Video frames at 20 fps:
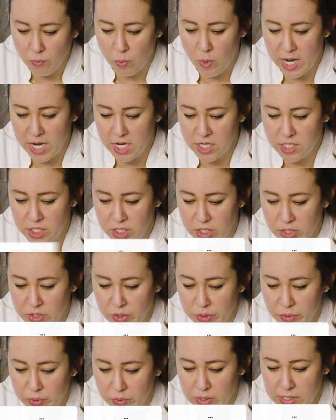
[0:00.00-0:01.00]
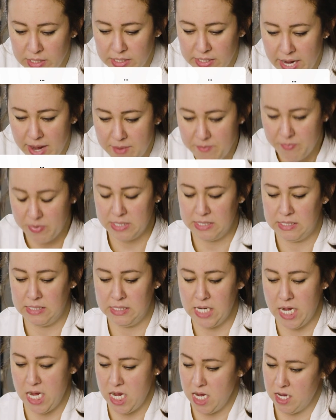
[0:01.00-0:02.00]
Where do you temp a
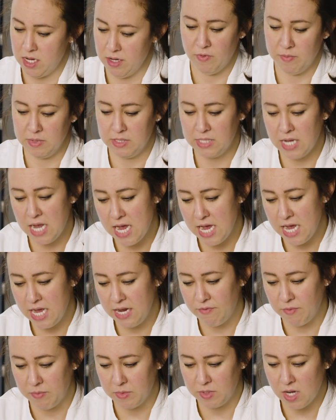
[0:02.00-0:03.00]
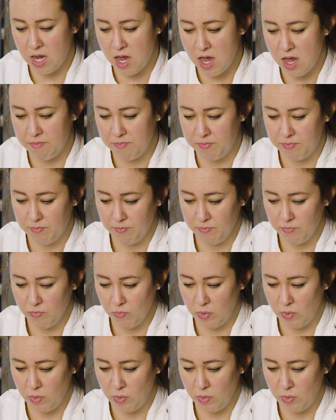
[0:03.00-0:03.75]
steak? From the side, from the top?